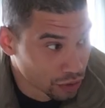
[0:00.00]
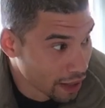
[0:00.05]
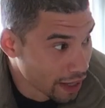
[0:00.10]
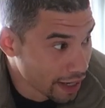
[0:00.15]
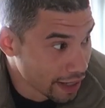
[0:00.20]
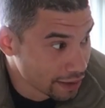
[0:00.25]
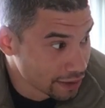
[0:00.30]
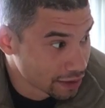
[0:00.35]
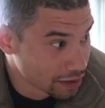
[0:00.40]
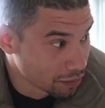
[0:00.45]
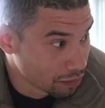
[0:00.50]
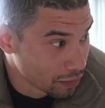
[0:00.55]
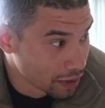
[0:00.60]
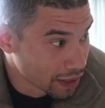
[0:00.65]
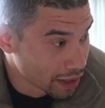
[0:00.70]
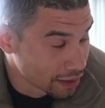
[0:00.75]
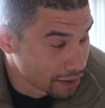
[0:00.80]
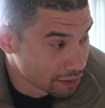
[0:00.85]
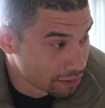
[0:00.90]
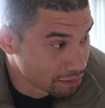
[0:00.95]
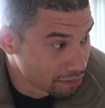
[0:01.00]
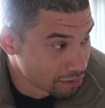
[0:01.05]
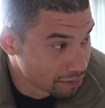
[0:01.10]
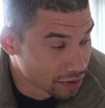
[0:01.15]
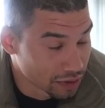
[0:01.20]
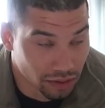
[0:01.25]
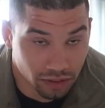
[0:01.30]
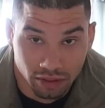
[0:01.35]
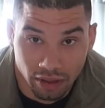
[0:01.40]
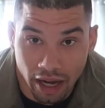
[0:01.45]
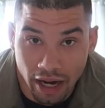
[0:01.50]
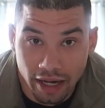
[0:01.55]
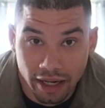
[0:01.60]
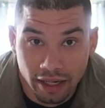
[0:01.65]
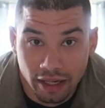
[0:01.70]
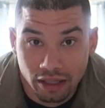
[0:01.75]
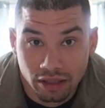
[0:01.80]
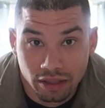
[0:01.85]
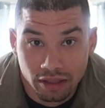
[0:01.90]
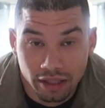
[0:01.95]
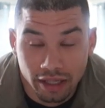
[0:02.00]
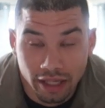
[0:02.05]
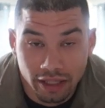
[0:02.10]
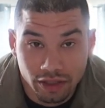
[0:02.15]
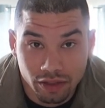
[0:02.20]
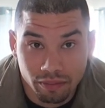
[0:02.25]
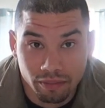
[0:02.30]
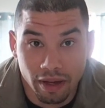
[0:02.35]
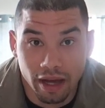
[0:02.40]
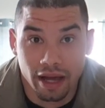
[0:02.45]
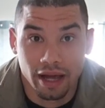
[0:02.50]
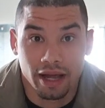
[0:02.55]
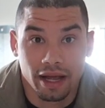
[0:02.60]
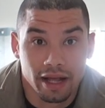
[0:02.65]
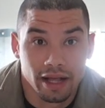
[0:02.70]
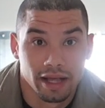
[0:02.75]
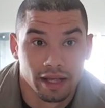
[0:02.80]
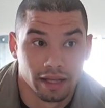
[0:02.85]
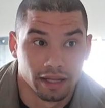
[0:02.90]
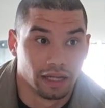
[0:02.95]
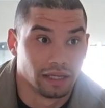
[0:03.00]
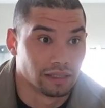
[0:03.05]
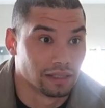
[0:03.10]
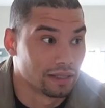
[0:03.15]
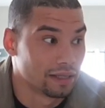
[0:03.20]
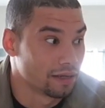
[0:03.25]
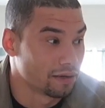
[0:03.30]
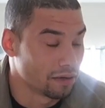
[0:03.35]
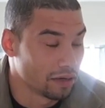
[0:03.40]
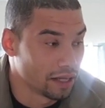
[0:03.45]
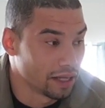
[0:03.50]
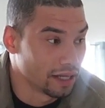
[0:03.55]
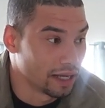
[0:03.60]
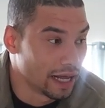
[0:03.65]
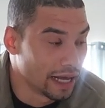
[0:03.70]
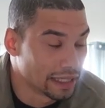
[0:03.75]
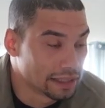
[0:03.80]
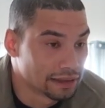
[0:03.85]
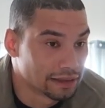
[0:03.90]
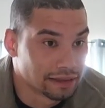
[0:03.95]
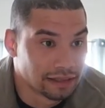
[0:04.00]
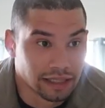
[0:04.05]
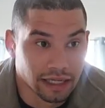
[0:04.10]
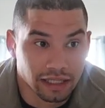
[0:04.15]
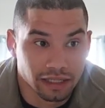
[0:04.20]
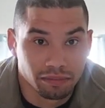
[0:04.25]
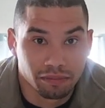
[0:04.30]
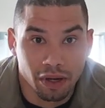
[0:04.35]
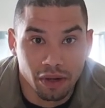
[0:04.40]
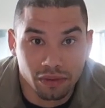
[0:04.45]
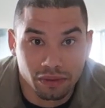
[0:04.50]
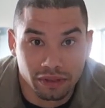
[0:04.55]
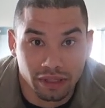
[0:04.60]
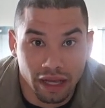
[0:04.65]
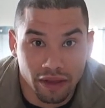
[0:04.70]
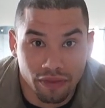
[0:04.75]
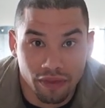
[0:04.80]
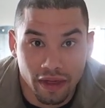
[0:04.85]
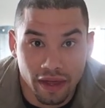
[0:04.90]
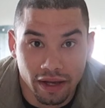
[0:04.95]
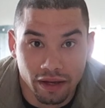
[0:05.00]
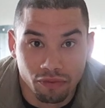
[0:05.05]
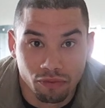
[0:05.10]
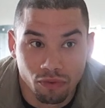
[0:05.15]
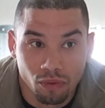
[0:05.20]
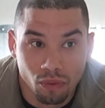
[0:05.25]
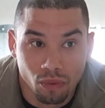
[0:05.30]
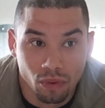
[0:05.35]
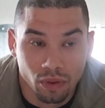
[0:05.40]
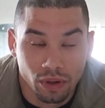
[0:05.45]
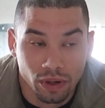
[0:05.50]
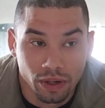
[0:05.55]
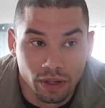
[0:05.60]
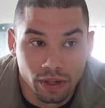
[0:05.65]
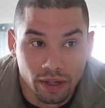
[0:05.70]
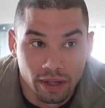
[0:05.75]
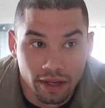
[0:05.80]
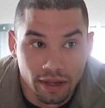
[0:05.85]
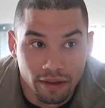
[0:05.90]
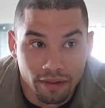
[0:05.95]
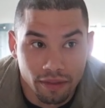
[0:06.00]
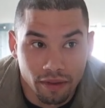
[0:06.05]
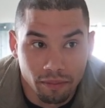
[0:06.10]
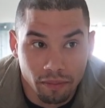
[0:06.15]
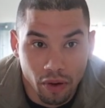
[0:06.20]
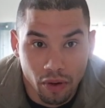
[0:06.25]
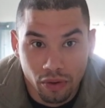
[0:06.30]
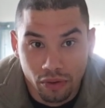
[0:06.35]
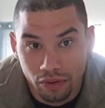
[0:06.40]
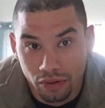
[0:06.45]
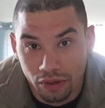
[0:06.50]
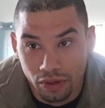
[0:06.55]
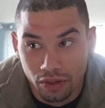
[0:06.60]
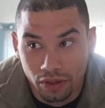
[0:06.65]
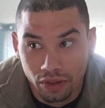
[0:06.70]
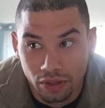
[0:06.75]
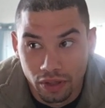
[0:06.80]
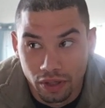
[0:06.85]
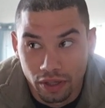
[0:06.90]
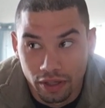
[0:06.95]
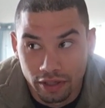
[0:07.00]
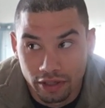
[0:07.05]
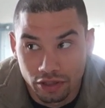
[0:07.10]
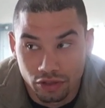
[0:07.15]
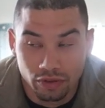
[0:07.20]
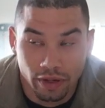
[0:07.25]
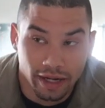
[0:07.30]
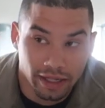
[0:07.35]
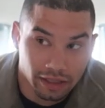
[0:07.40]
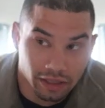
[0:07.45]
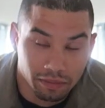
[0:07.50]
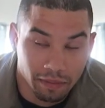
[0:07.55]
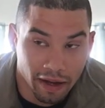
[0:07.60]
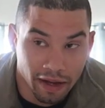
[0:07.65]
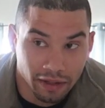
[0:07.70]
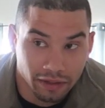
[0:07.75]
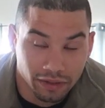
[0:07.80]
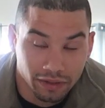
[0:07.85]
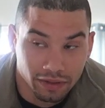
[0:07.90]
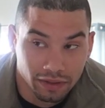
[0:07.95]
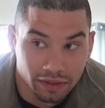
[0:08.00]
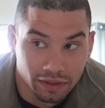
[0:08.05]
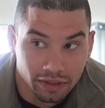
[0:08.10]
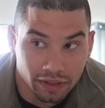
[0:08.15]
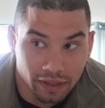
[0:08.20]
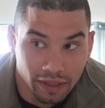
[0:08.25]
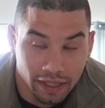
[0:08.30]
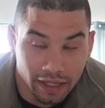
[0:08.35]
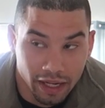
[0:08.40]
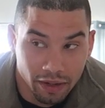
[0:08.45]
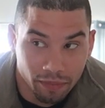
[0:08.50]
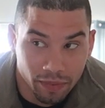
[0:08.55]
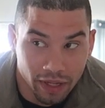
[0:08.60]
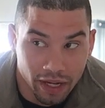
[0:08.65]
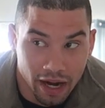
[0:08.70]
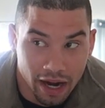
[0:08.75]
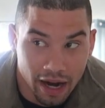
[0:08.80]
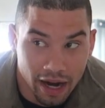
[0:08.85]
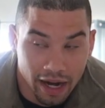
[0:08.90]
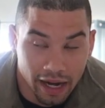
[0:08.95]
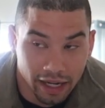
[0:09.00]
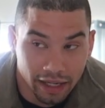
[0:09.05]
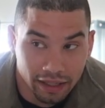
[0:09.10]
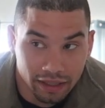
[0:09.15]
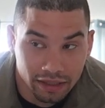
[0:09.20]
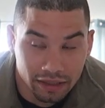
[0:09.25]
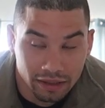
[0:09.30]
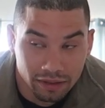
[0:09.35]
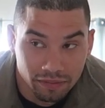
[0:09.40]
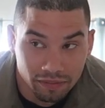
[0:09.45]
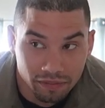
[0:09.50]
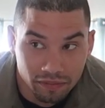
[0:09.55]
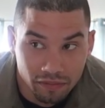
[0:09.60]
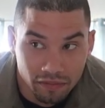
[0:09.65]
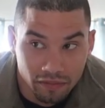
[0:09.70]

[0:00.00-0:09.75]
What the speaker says: trans, and we can slide it into the engine bay. It's literally like 6 bolts, I think, for the motor and trans mounts. And then we got